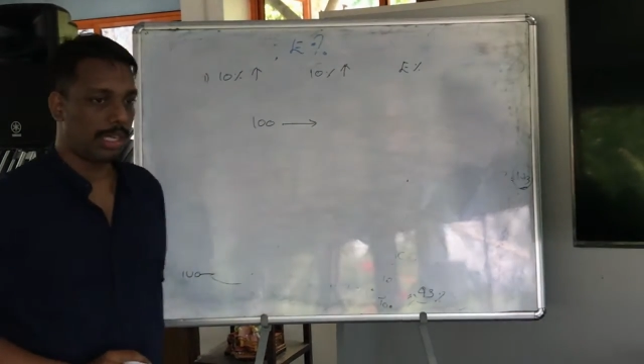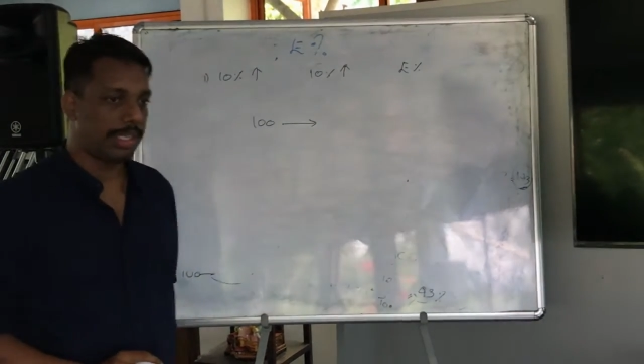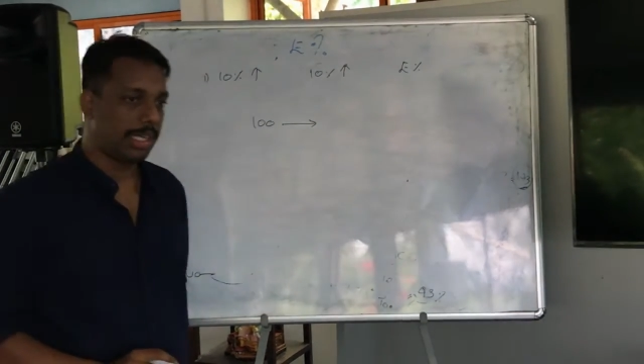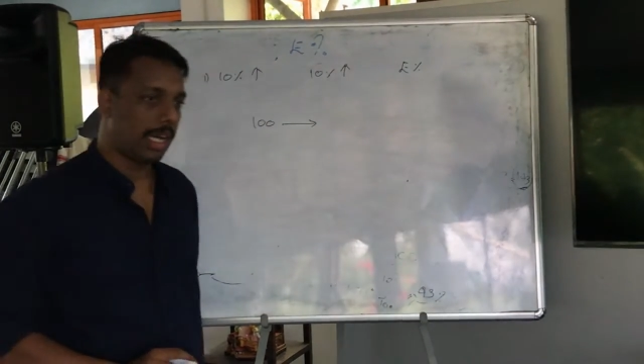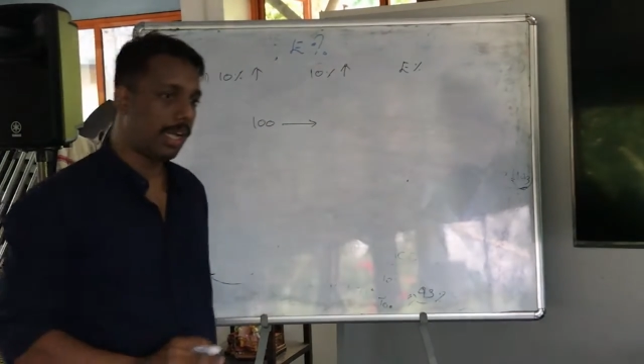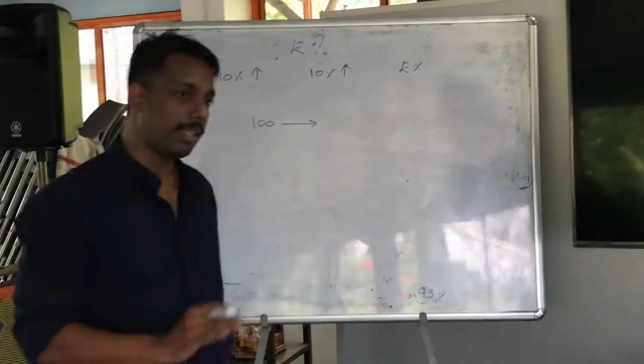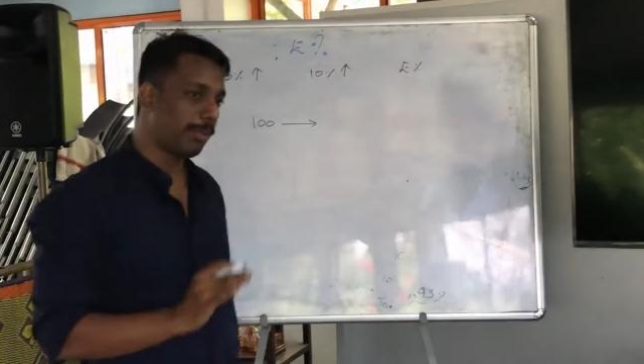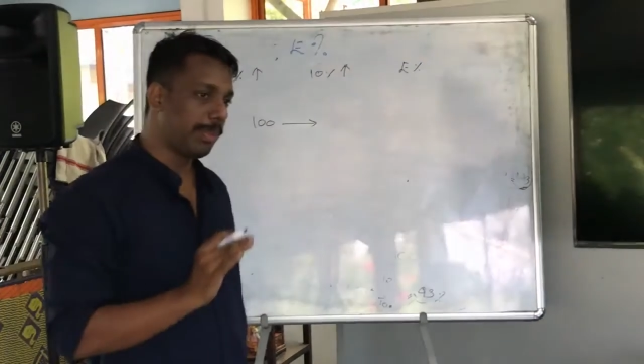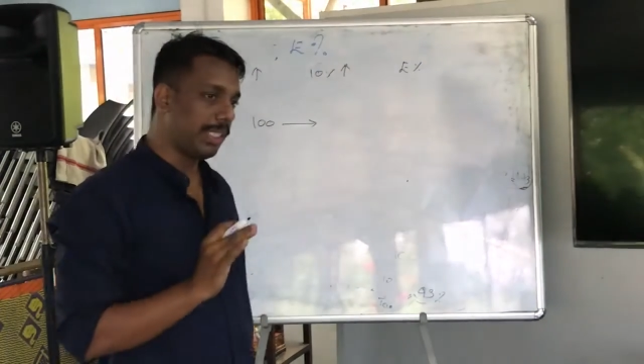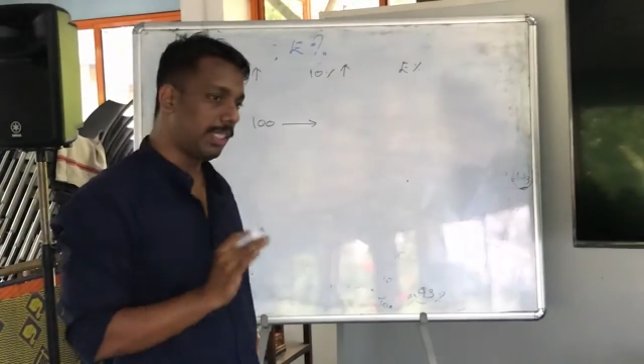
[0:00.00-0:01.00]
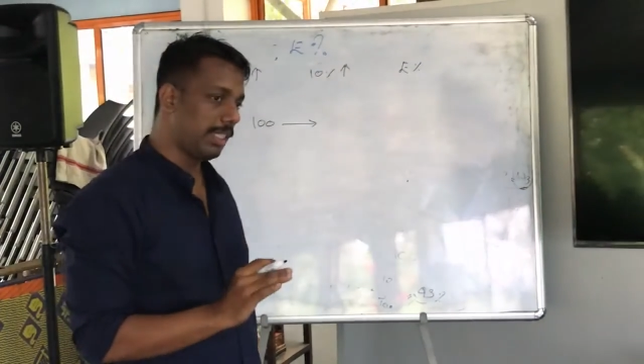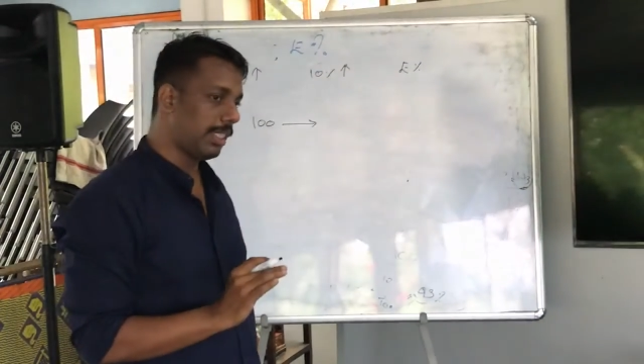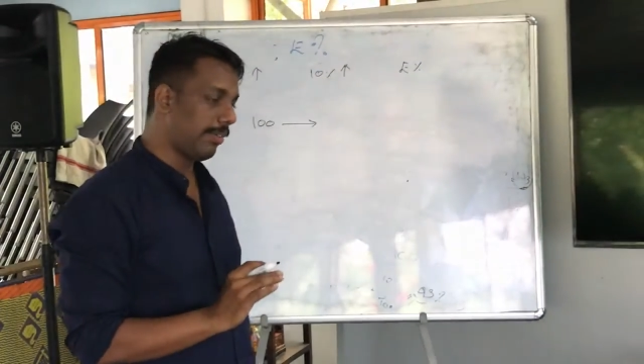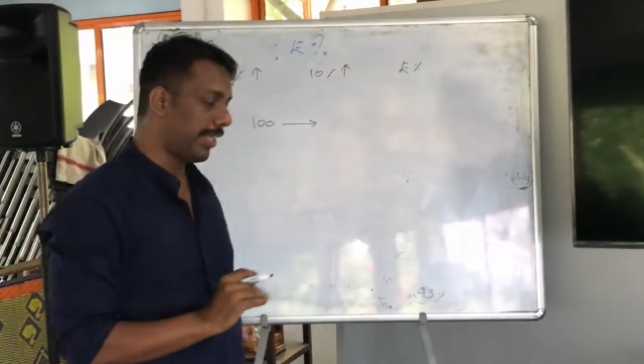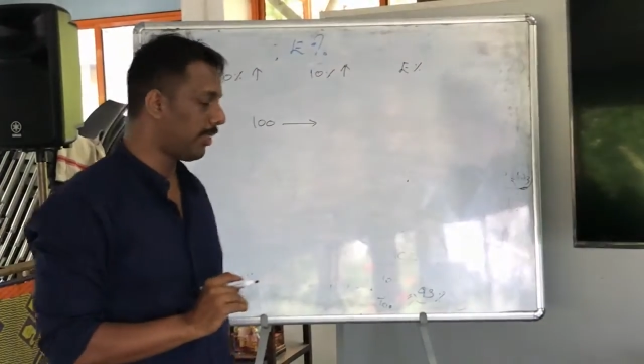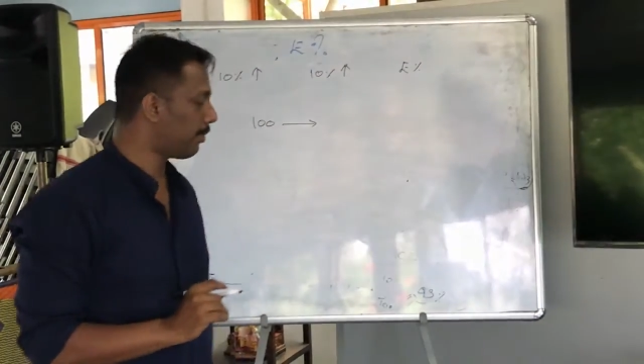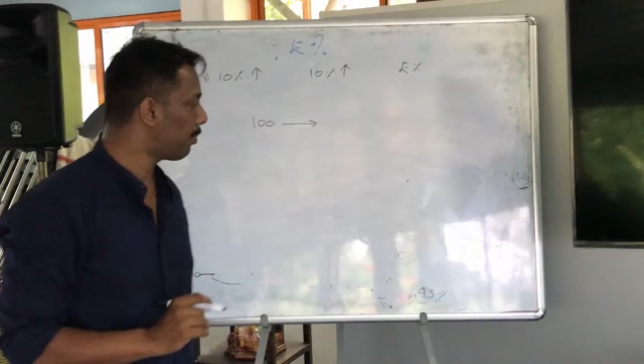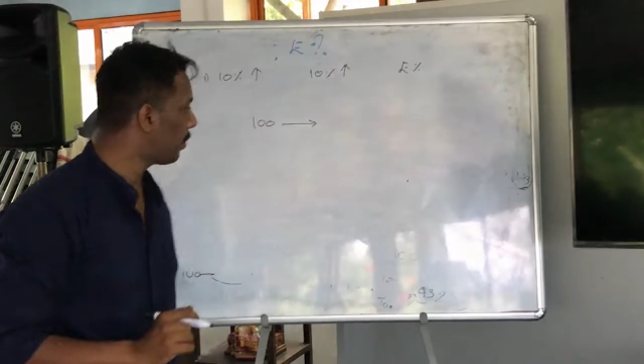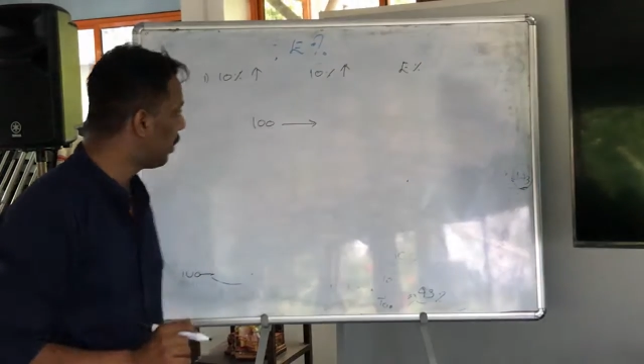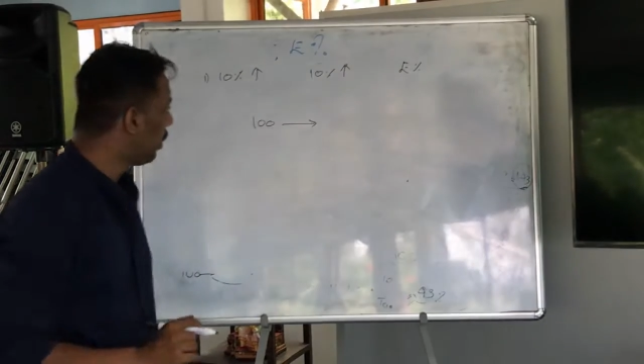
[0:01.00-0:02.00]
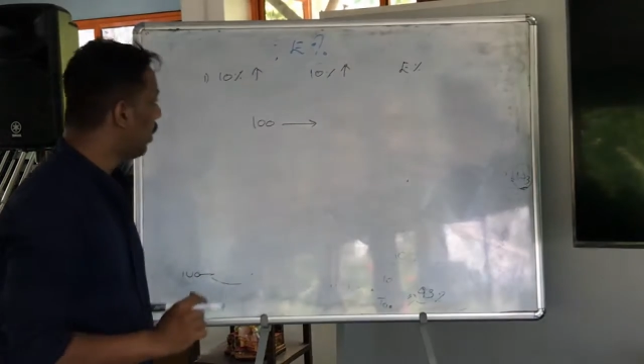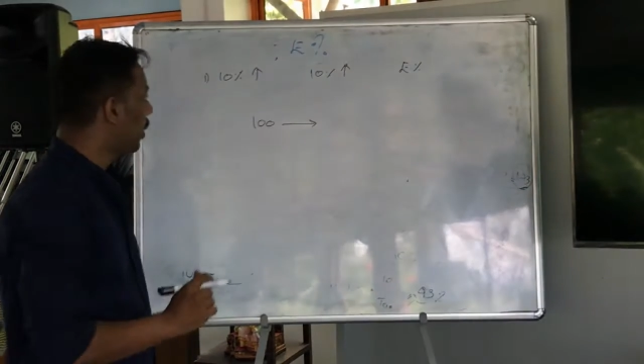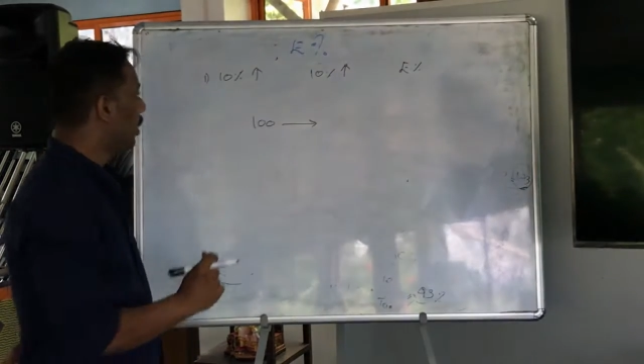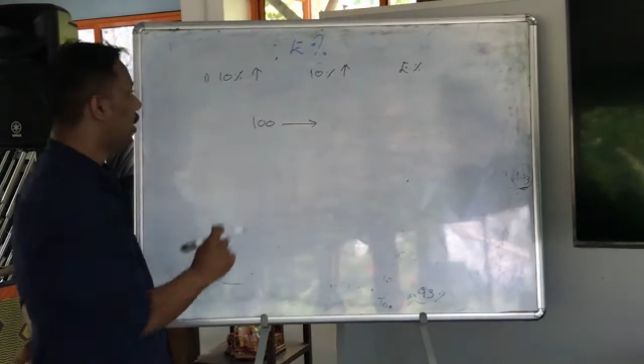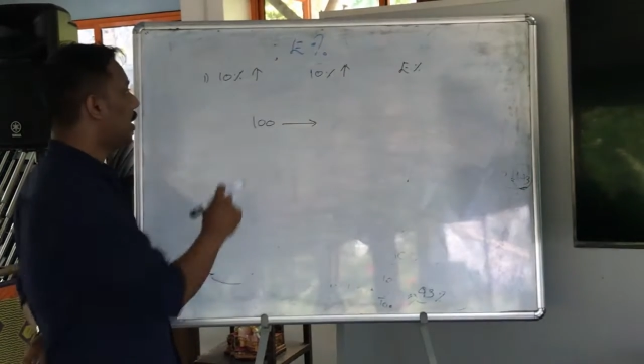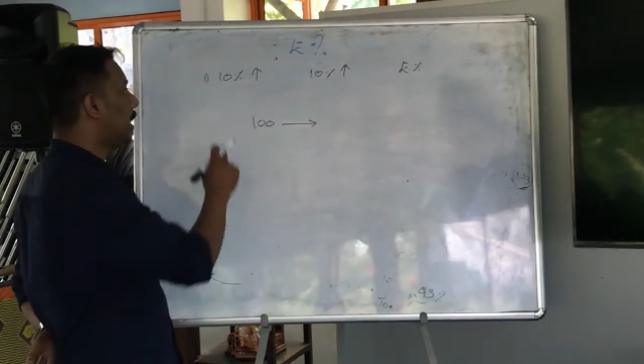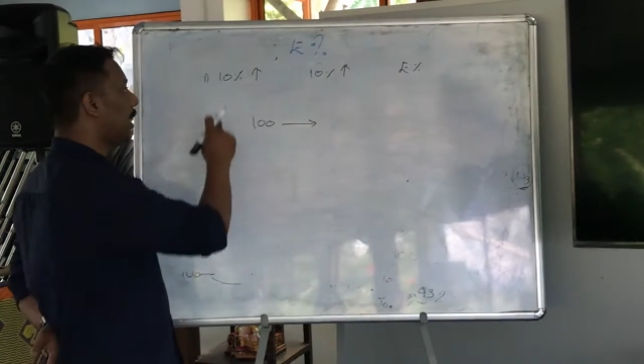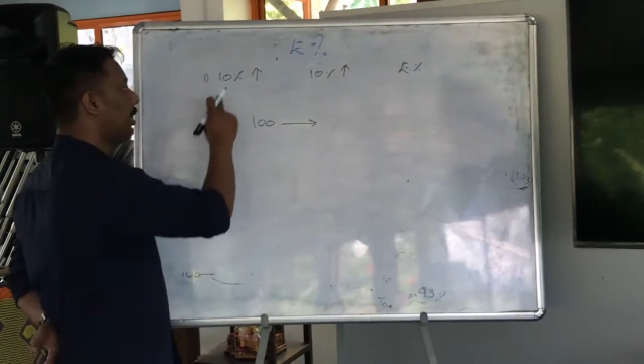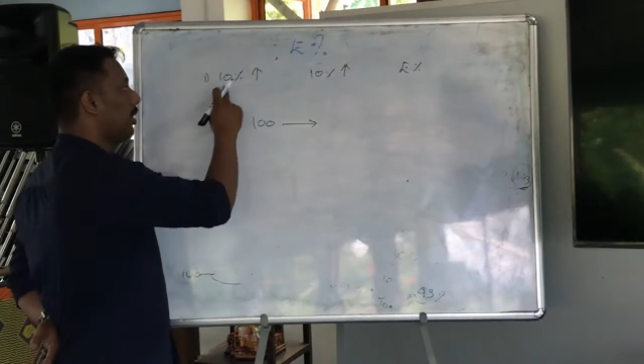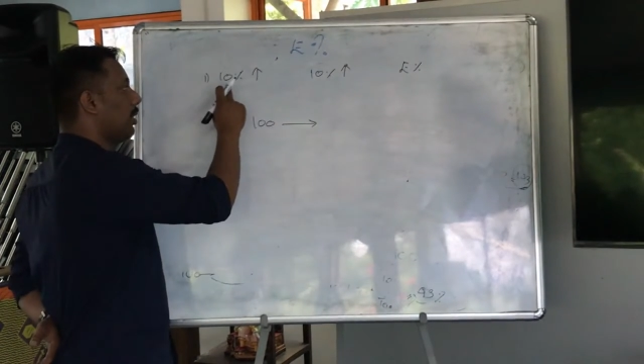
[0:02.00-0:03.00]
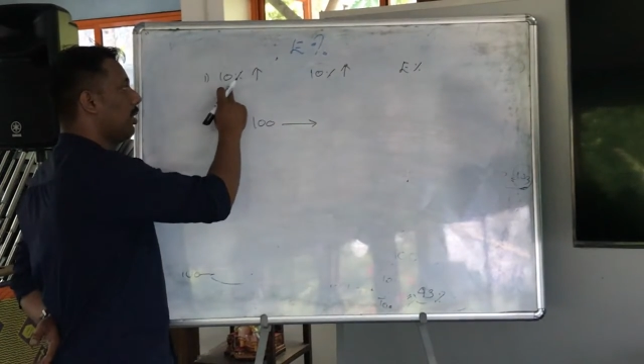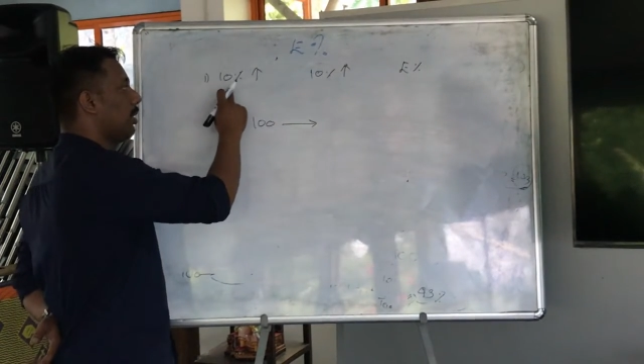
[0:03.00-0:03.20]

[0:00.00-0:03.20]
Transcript: Let 100 be the initial value. Here,